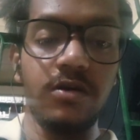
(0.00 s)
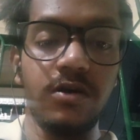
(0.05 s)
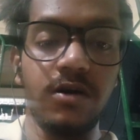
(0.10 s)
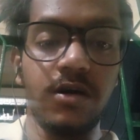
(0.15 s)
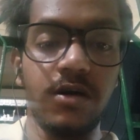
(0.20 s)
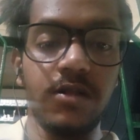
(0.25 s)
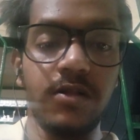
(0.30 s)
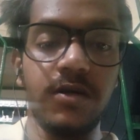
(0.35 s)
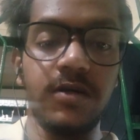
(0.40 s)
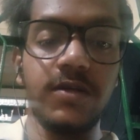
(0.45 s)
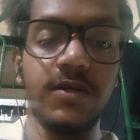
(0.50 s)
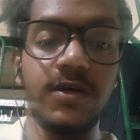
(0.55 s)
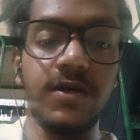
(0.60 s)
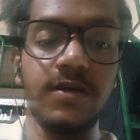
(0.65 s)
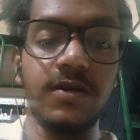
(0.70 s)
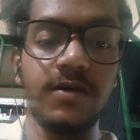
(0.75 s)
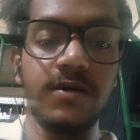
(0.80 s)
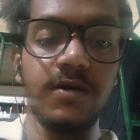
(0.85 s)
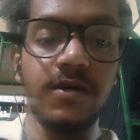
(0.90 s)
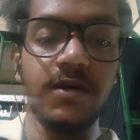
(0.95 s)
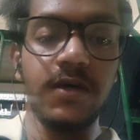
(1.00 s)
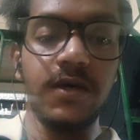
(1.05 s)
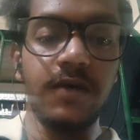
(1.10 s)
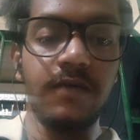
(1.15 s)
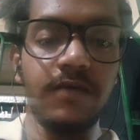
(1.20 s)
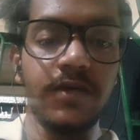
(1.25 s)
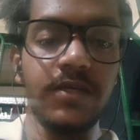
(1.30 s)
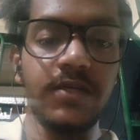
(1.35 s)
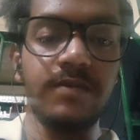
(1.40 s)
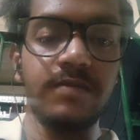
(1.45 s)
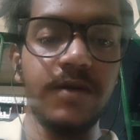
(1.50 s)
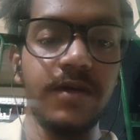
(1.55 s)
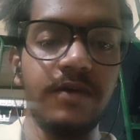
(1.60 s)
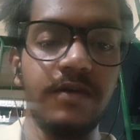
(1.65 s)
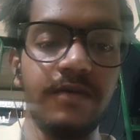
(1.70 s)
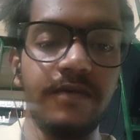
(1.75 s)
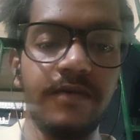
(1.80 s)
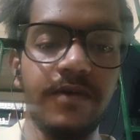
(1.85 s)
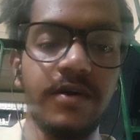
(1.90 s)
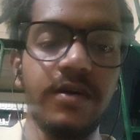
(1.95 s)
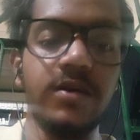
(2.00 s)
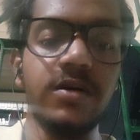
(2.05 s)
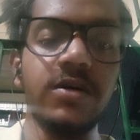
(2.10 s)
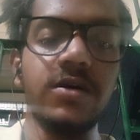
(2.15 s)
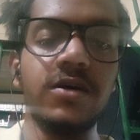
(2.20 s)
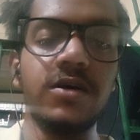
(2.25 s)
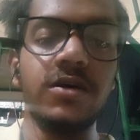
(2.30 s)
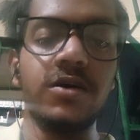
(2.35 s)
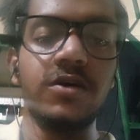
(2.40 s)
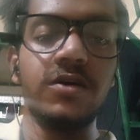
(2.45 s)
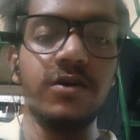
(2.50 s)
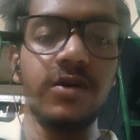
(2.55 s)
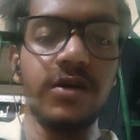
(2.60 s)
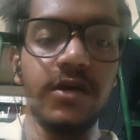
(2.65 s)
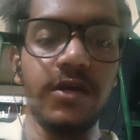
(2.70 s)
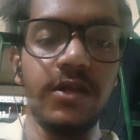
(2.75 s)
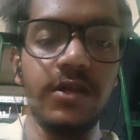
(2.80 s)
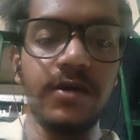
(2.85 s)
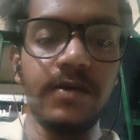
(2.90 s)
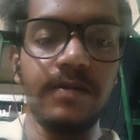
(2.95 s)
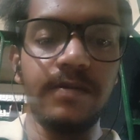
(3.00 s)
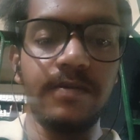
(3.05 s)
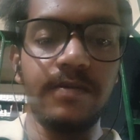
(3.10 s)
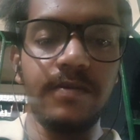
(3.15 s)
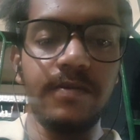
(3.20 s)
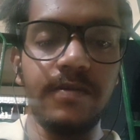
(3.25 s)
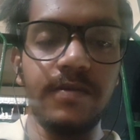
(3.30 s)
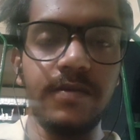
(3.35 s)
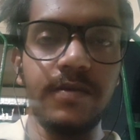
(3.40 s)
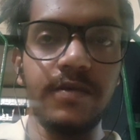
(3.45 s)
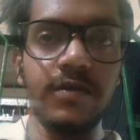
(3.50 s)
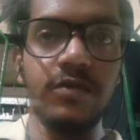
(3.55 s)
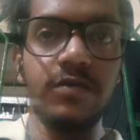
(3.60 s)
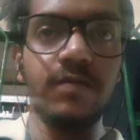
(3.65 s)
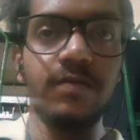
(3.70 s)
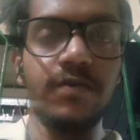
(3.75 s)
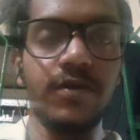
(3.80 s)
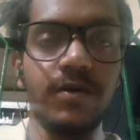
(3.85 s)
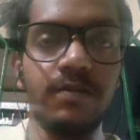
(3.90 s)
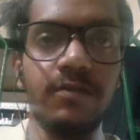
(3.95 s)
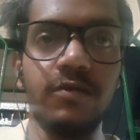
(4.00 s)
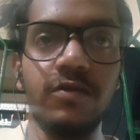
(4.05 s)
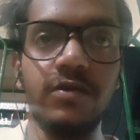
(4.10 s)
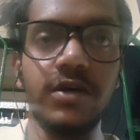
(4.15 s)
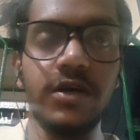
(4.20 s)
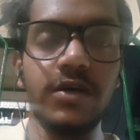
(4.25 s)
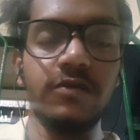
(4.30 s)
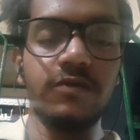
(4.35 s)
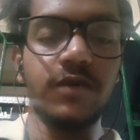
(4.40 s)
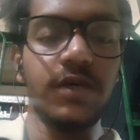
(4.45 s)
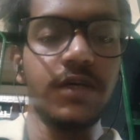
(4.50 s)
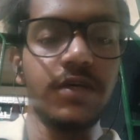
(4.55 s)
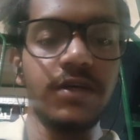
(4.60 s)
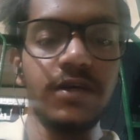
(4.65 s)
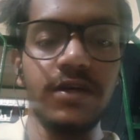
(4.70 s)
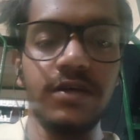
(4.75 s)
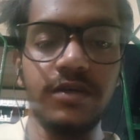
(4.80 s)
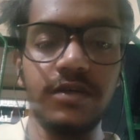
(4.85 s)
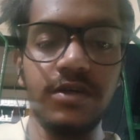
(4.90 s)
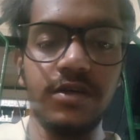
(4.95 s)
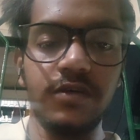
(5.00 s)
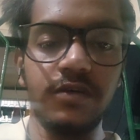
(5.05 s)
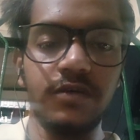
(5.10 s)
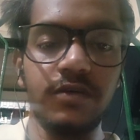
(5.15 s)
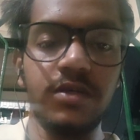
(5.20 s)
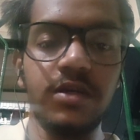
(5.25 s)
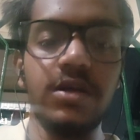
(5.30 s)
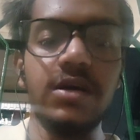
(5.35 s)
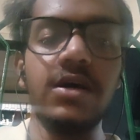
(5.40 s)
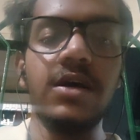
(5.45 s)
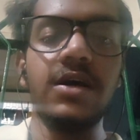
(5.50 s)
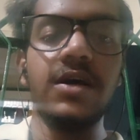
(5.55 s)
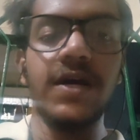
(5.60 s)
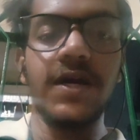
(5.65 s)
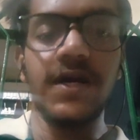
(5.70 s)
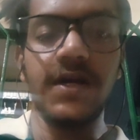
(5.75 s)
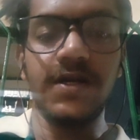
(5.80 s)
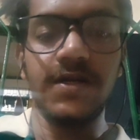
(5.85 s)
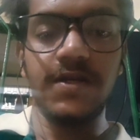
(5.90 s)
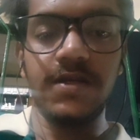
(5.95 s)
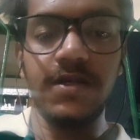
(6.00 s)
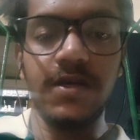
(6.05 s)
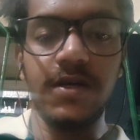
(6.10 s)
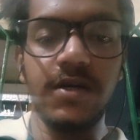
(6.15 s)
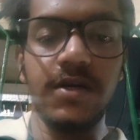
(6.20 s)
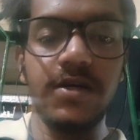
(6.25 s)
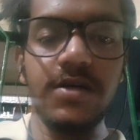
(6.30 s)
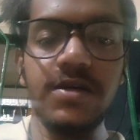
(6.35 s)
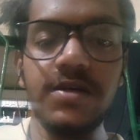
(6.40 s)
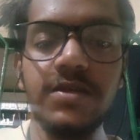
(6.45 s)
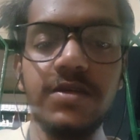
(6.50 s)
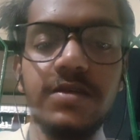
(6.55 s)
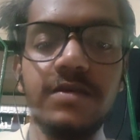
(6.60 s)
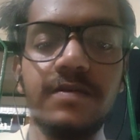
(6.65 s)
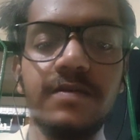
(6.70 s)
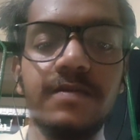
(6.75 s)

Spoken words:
other than investment fund in the to promote education institution, and third is